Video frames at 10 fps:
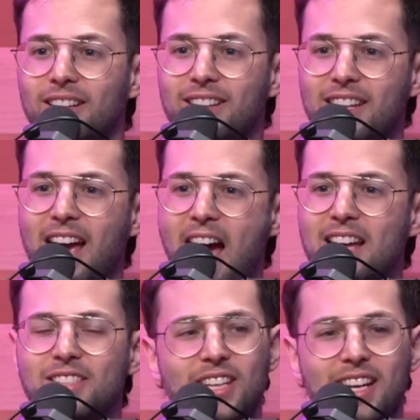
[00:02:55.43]
The
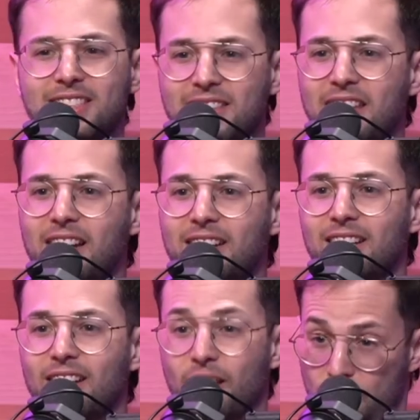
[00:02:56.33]
Aztecs think
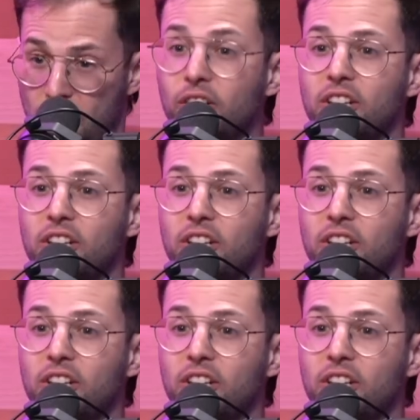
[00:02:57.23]
they're